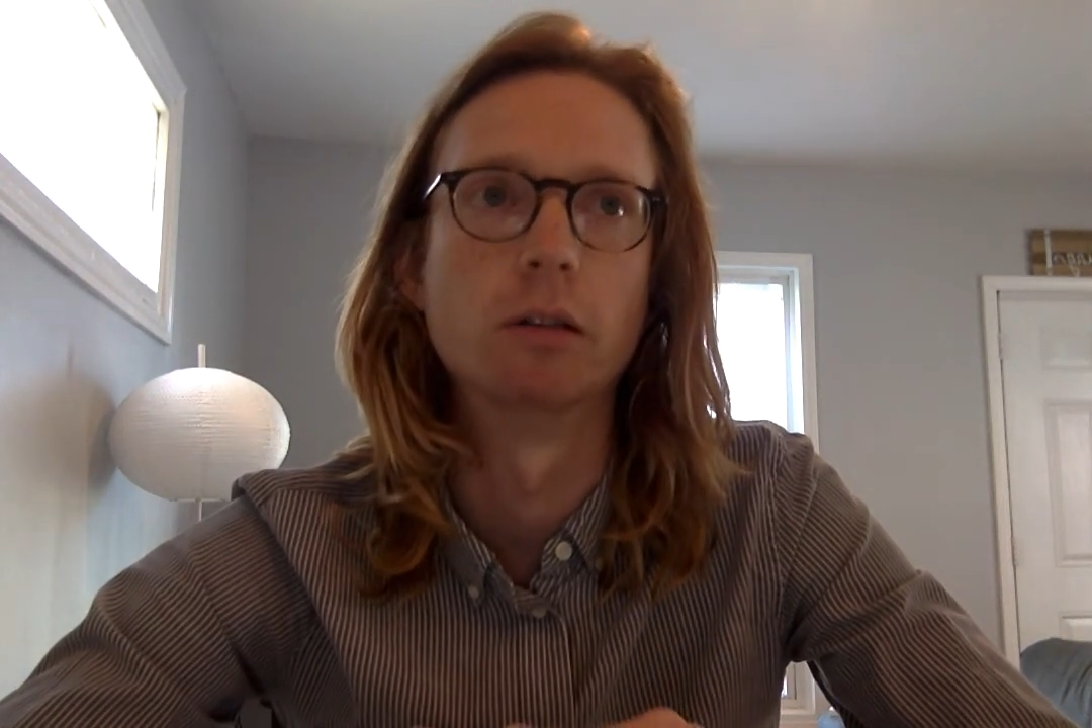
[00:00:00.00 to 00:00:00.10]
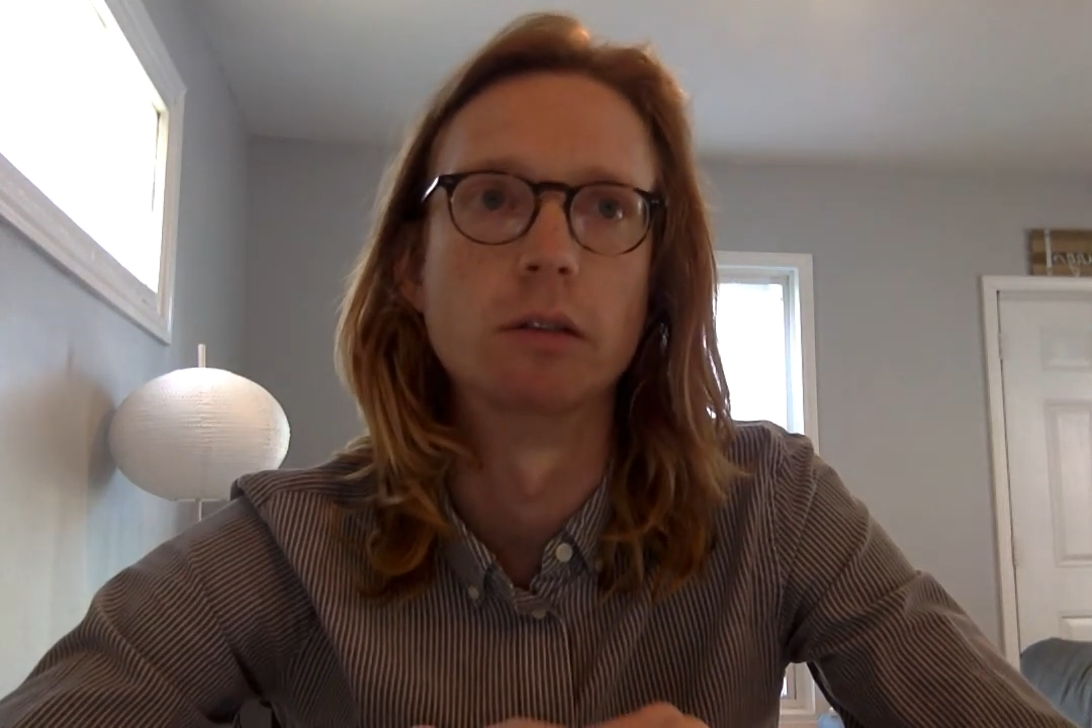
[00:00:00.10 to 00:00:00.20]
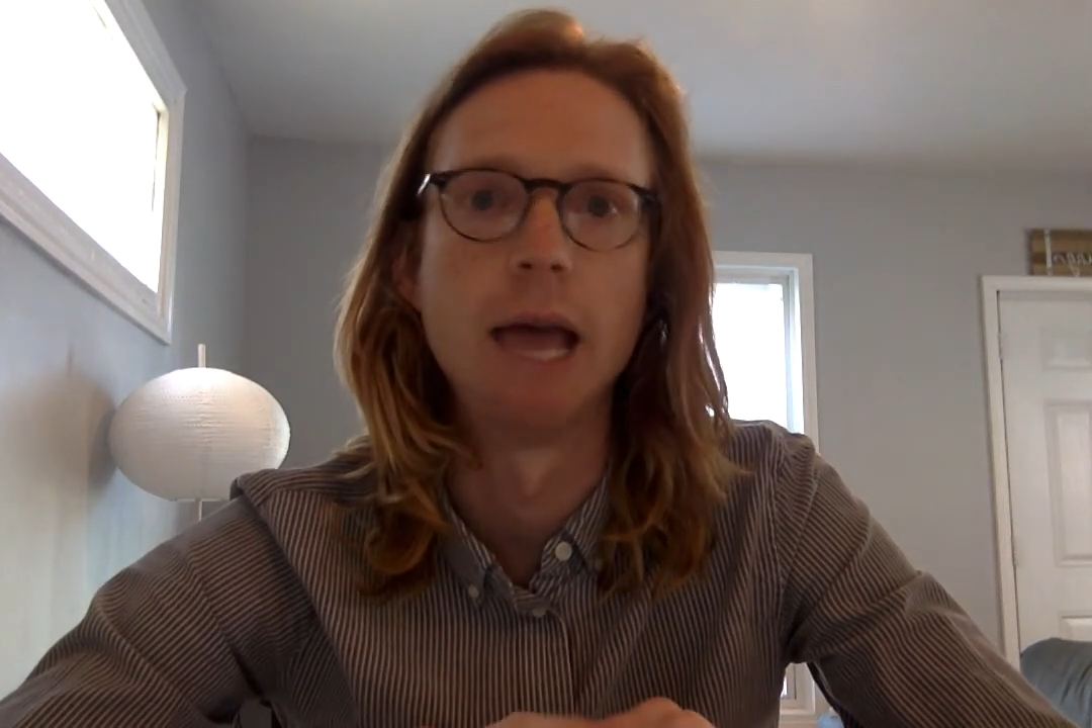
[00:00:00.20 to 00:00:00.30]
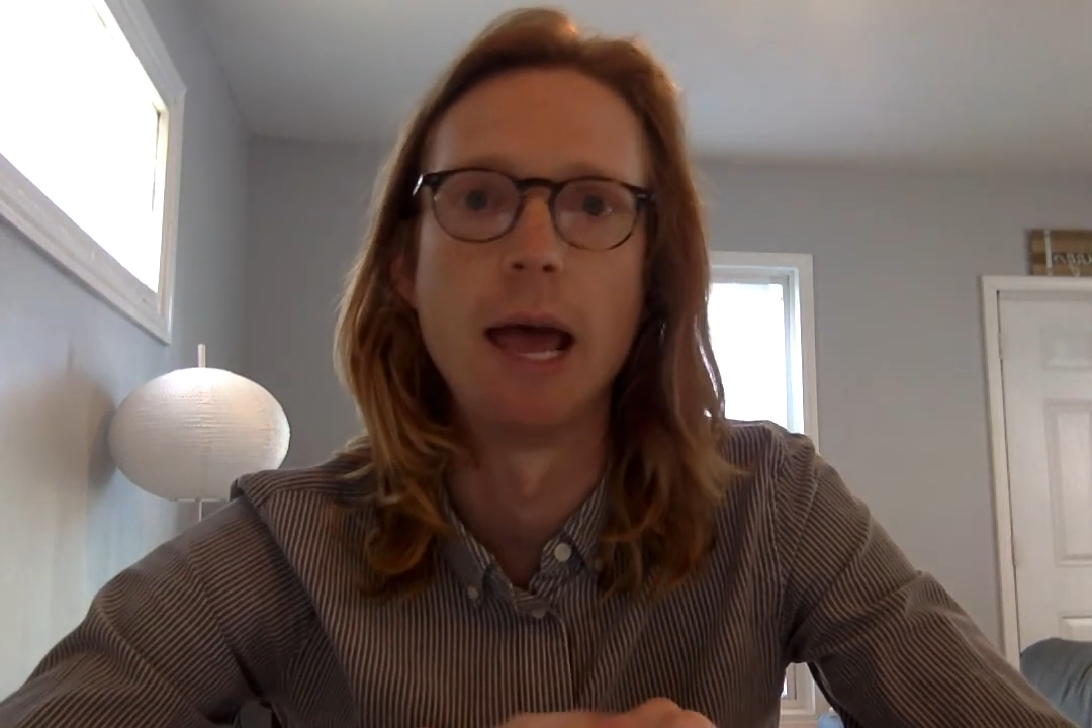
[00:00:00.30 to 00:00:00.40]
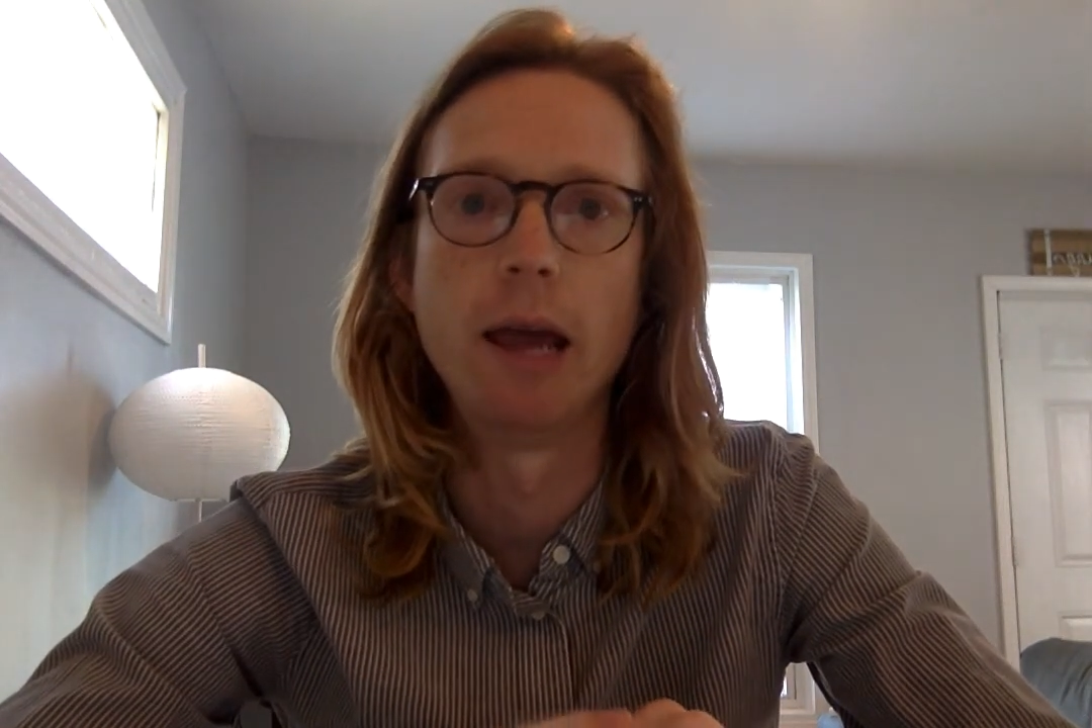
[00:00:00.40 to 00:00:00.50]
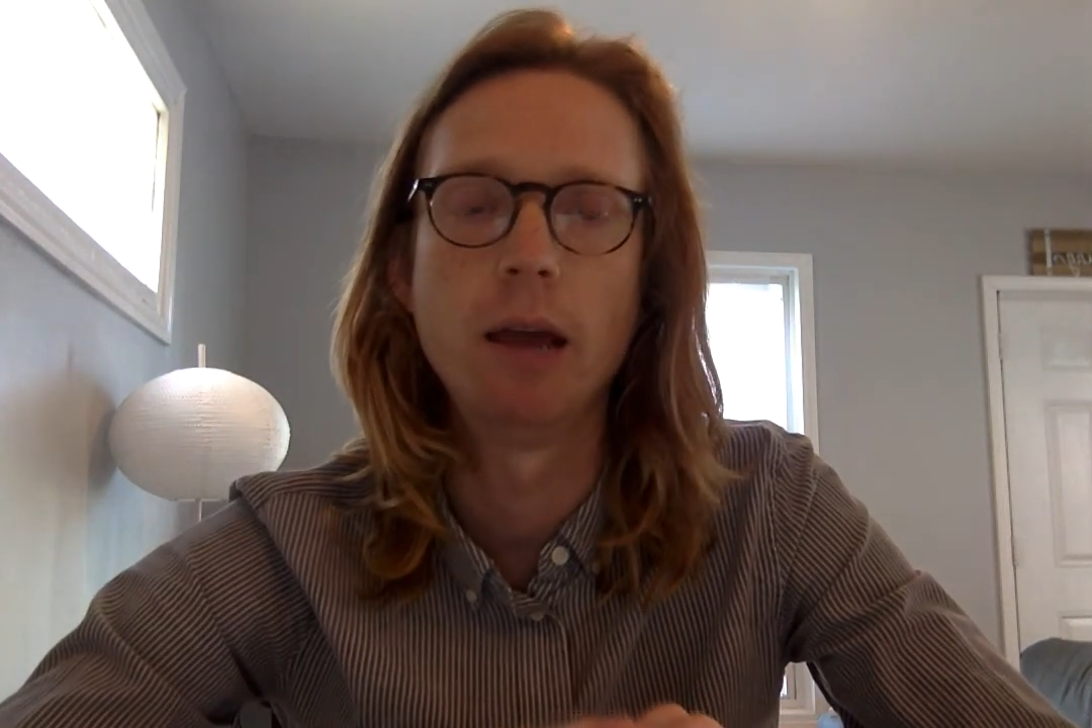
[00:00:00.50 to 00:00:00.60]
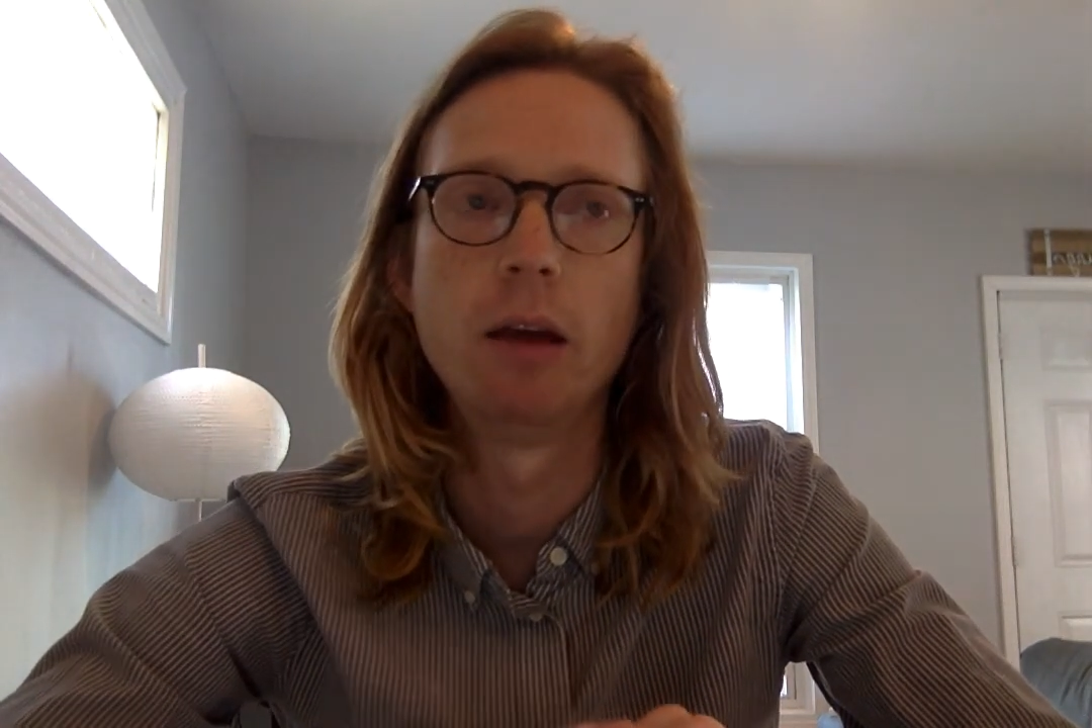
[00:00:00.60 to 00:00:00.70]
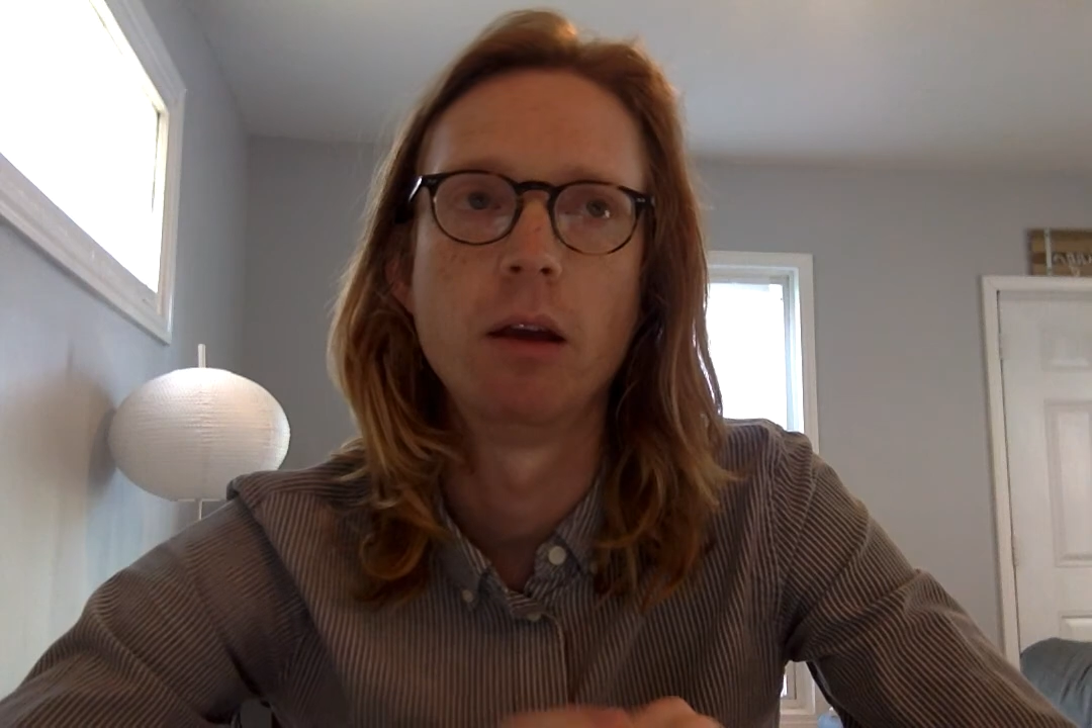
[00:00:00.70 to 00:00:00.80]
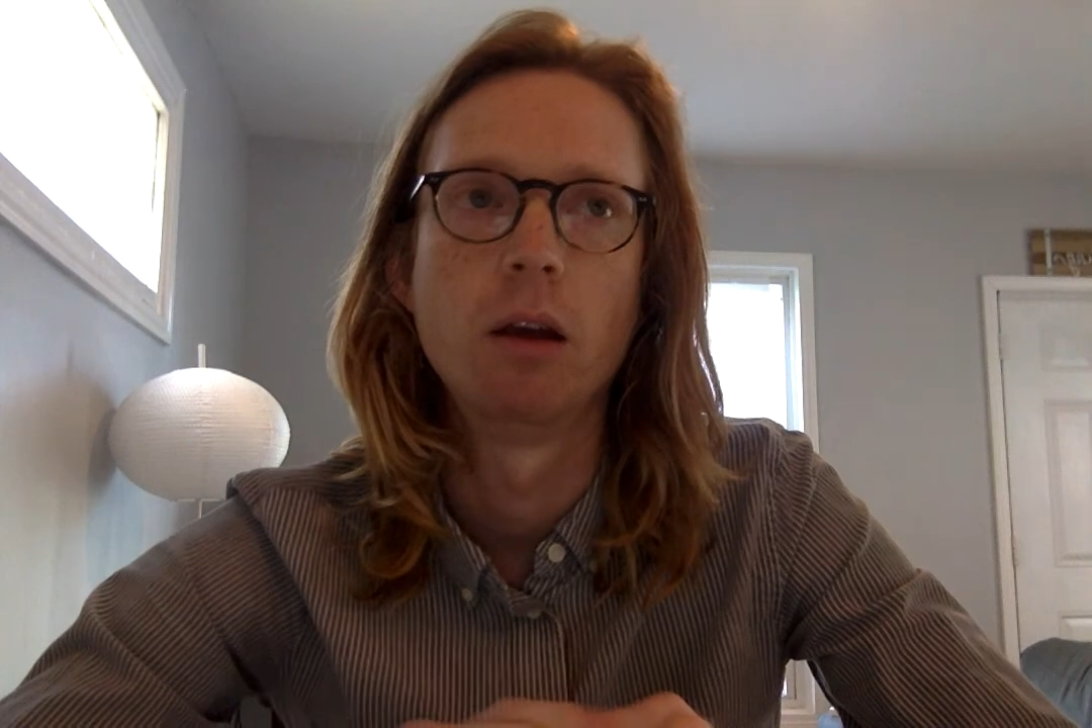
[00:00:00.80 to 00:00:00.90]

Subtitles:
day.